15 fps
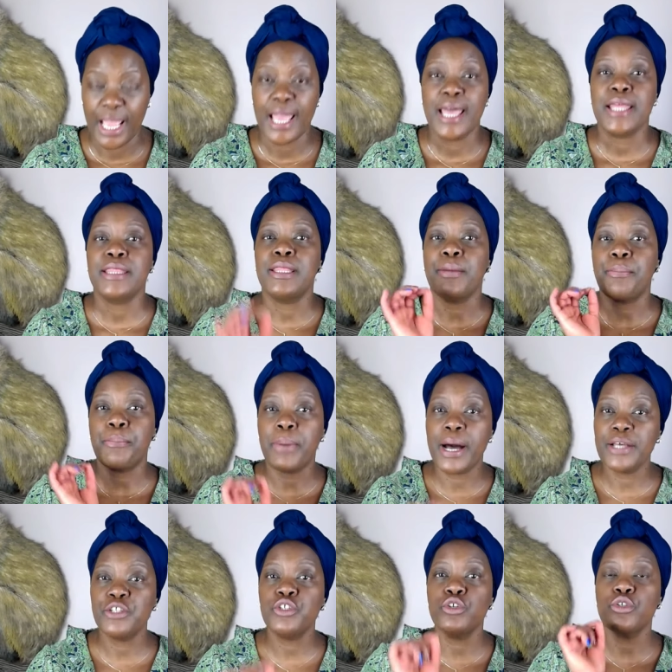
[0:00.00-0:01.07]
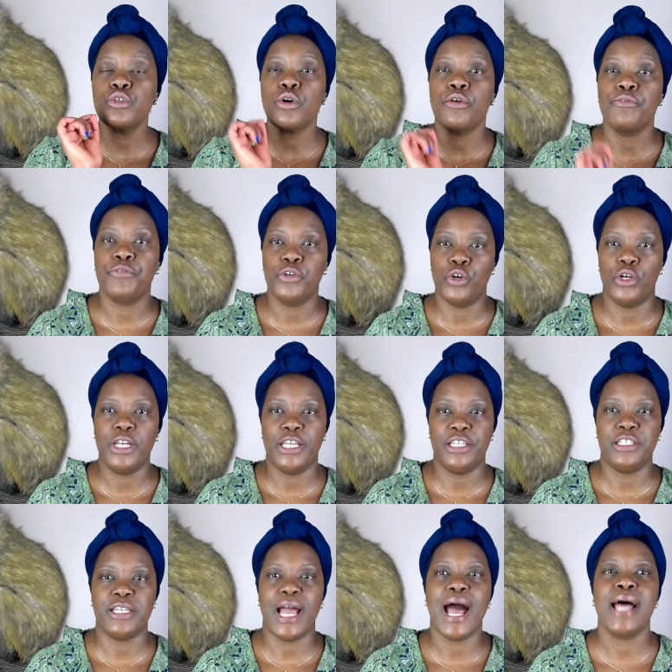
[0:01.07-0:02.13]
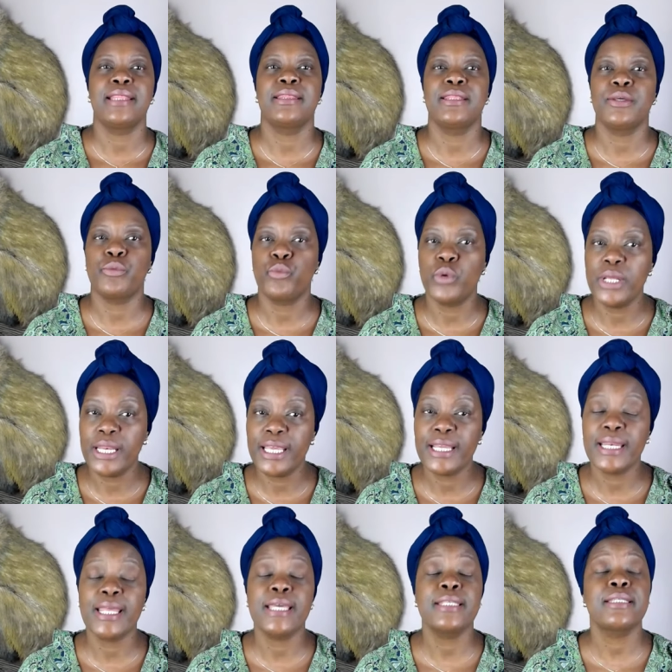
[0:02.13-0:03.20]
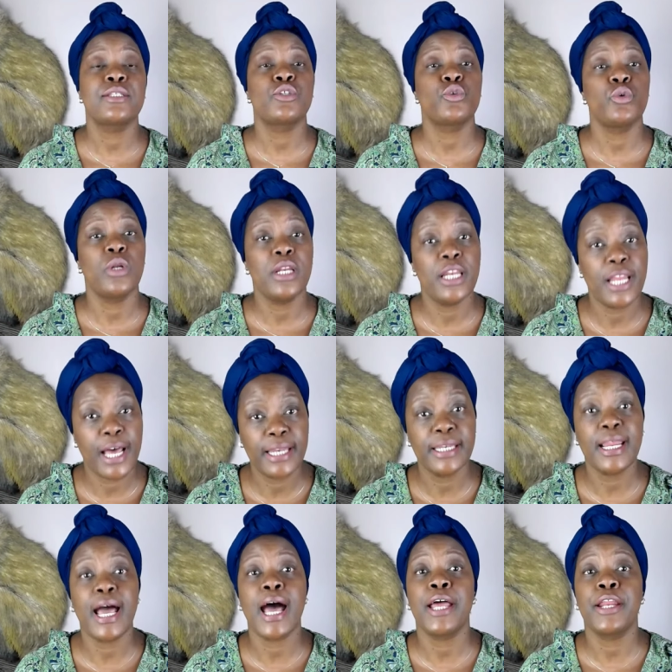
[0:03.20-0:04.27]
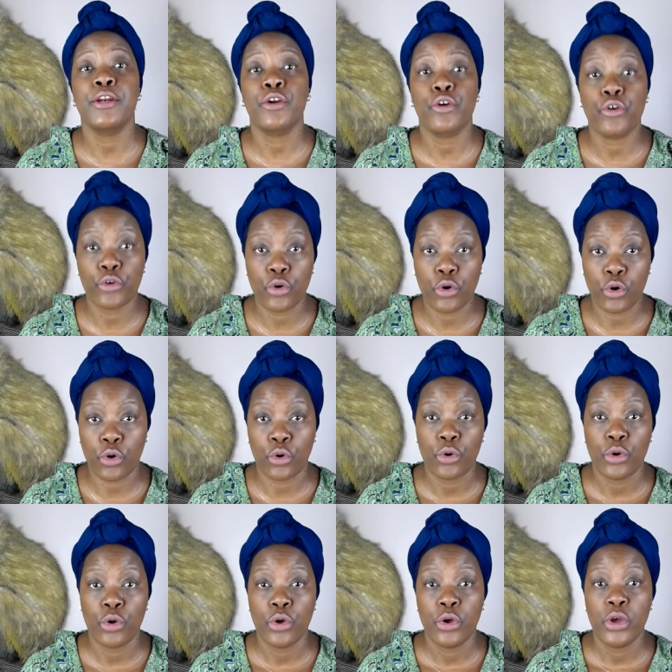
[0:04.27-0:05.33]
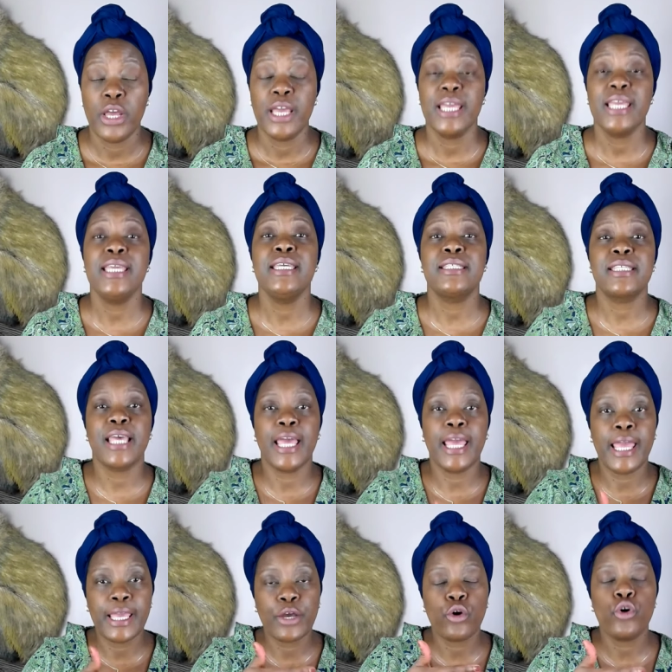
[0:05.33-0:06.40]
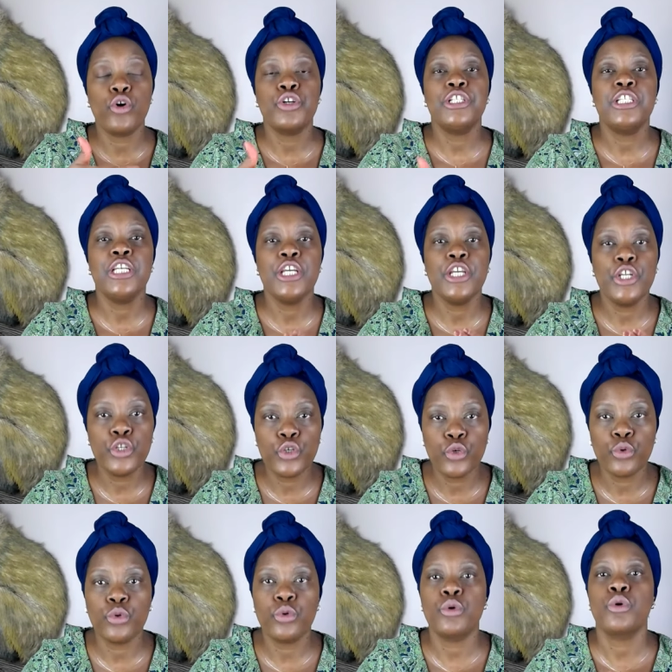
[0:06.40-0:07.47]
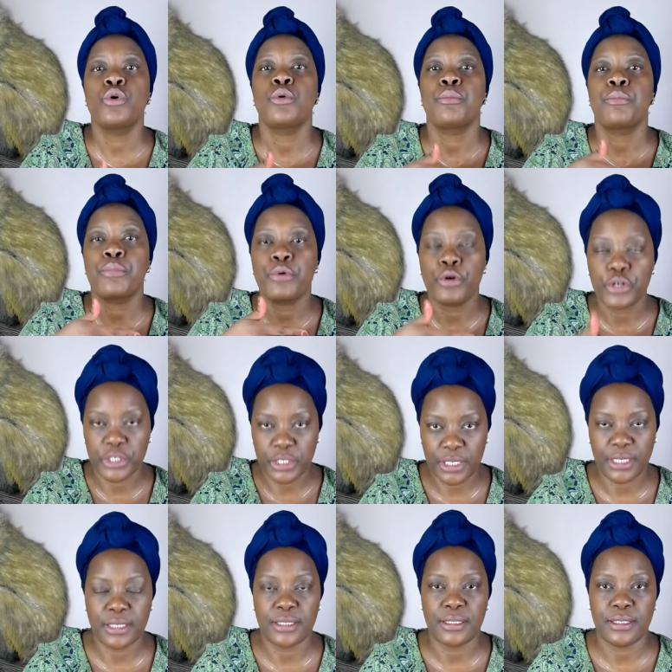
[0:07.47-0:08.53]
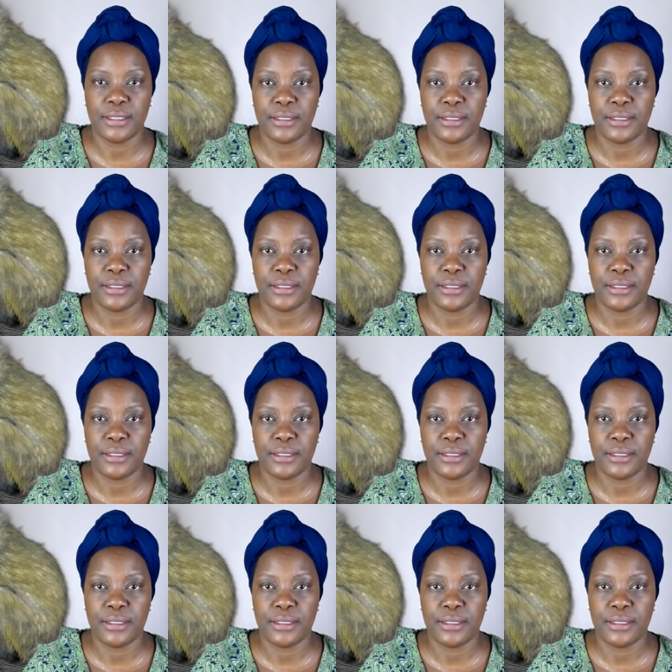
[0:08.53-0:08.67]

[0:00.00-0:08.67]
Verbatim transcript: The pursuit of knowledge and the willingness to learn and grow is a continual process.